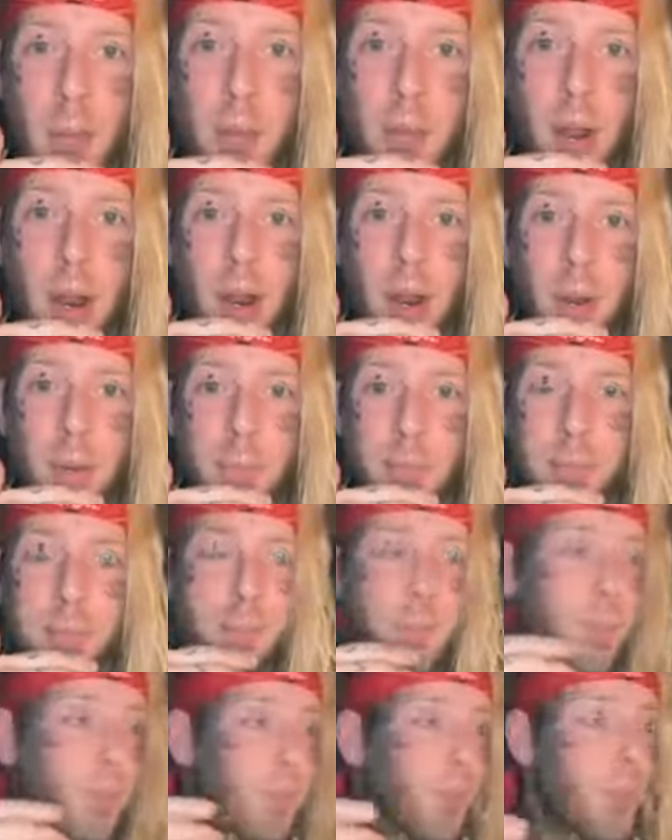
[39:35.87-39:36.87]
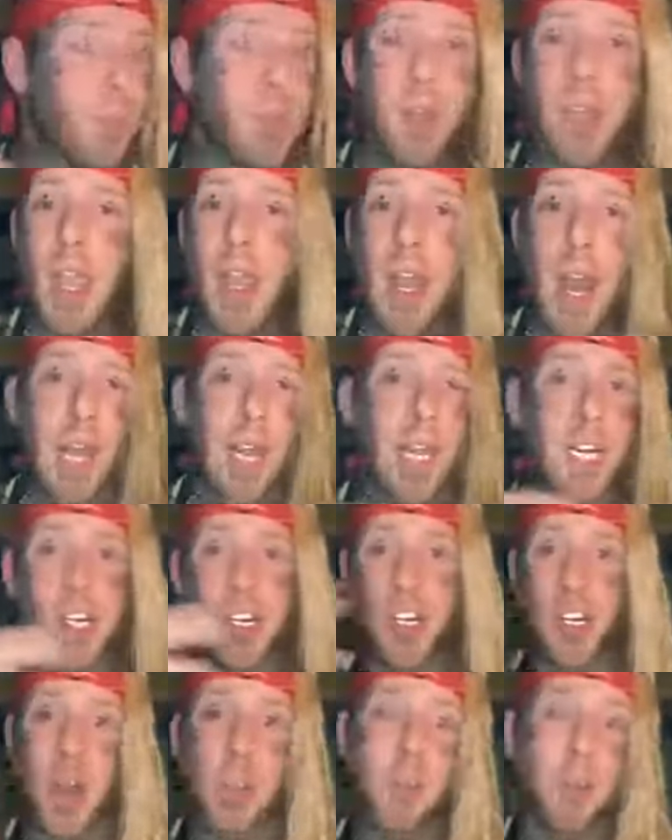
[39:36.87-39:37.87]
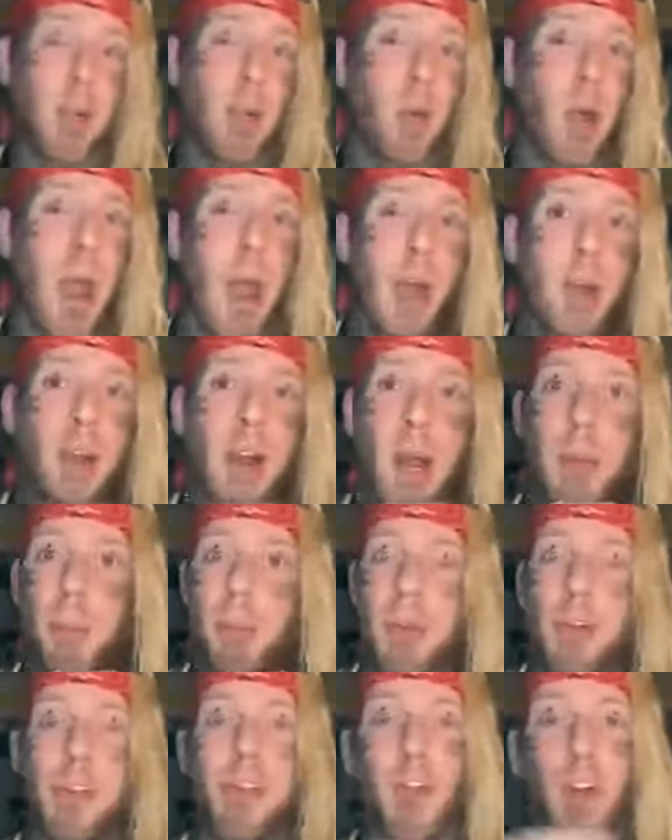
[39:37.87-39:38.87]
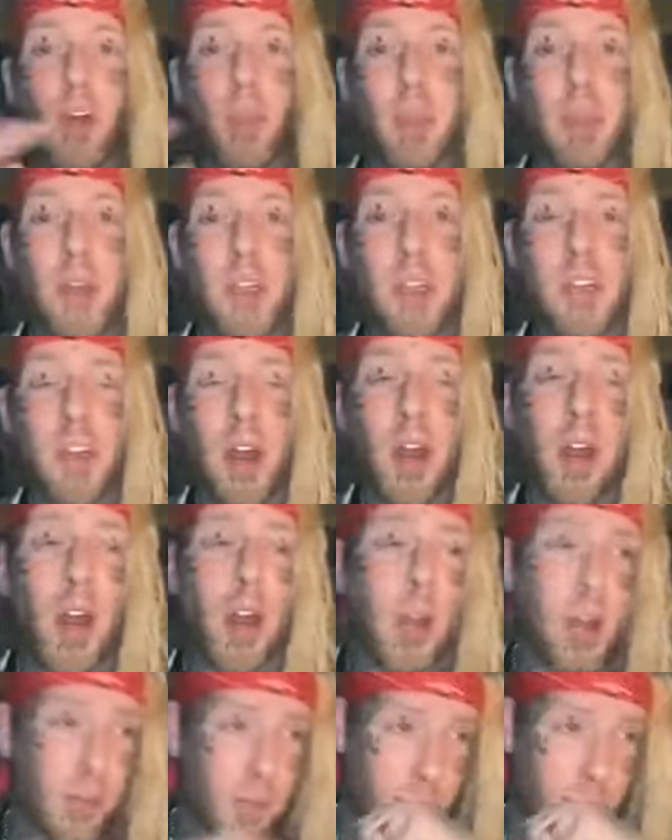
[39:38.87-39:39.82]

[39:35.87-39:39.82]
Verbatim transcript: car and I get jumping around and I'm performing the song